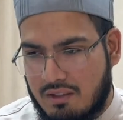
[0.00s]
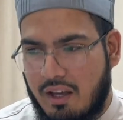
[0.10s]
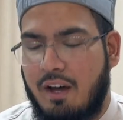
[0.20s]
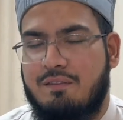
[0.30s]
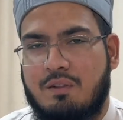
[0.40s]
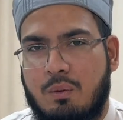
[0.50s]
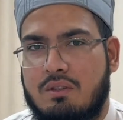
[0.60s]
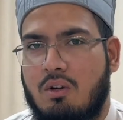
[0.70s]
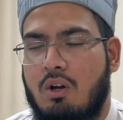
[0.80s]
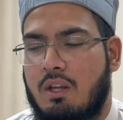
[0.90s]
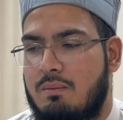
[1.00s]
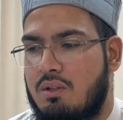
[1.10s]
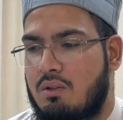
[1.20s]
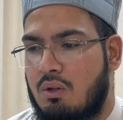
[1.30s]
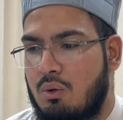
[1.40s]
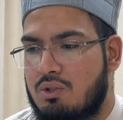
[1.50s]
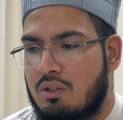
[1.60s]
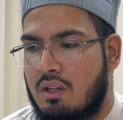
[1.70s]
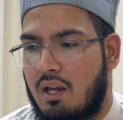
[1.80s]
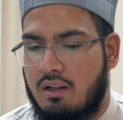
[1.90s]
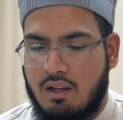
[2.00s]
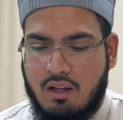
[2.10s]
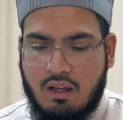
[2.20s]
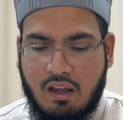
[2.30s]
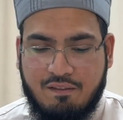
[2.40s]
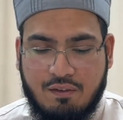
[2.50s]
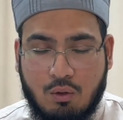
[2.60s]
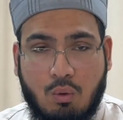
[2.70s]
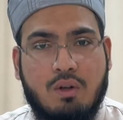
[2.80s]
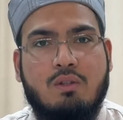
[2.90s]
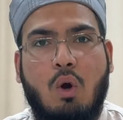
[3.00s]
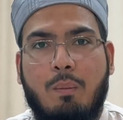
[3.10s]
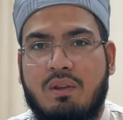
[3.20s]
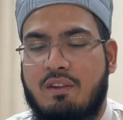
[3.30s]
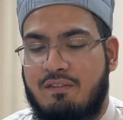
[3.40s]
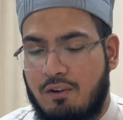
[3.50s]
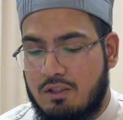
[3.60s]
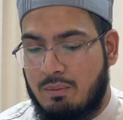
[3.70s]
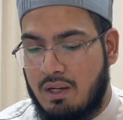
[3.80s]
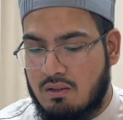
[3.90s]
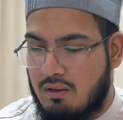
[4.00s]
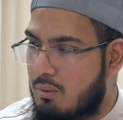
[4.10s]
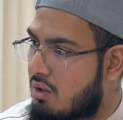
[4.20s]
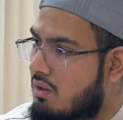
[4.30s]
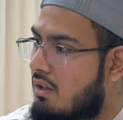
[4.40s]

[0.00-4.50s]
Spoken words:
afterwards they all came to a conclusion that if you were to open the first page of the book,